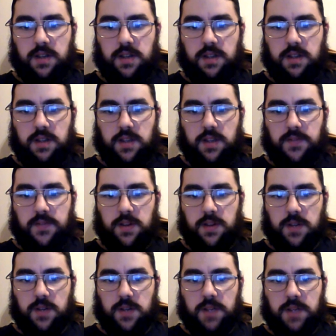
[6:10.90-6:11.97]
if you're
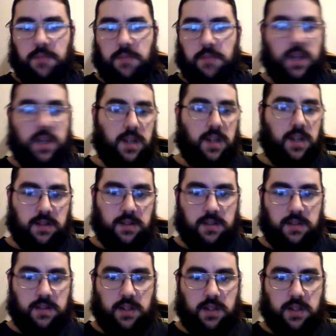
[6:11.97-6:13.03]
in media.
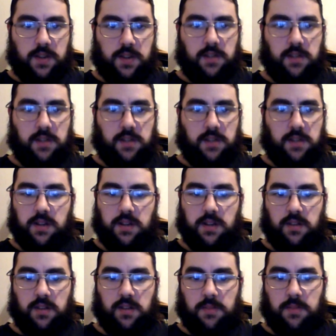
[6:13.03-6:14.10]
If you're just talking to
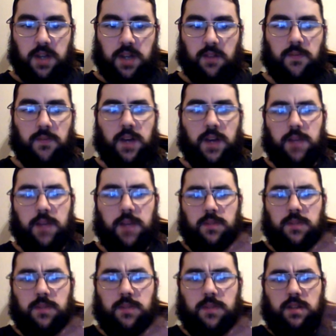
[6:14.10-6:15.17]
somebody, it's fine, but
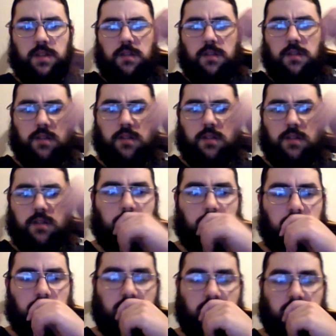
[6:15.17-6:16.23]
it's useless
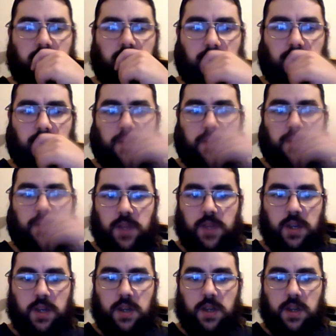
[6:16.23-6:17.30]
if
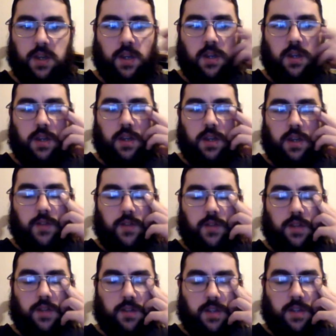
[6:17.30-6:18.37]
you're
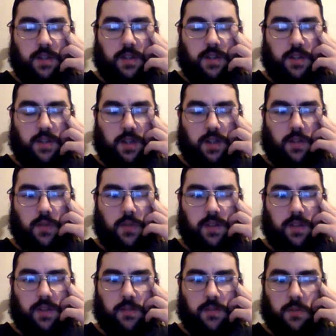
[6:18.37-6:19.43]
just doing some
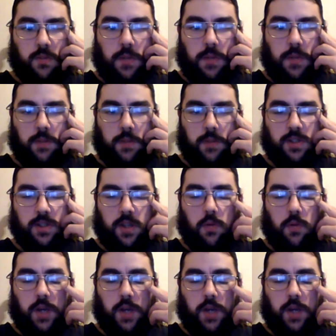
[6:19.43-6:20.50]
sort of publishing or what
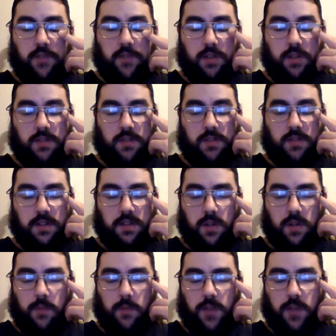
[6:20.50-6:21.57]
have you. So
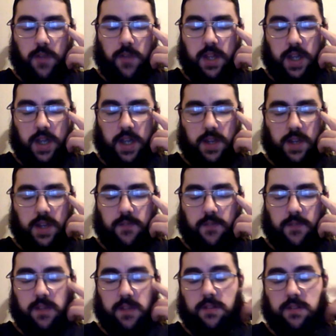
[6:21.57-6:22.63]
hopefully they get that
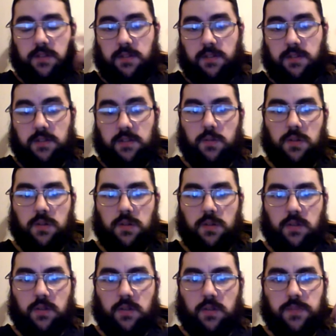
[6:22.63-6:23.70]
fixed soon, or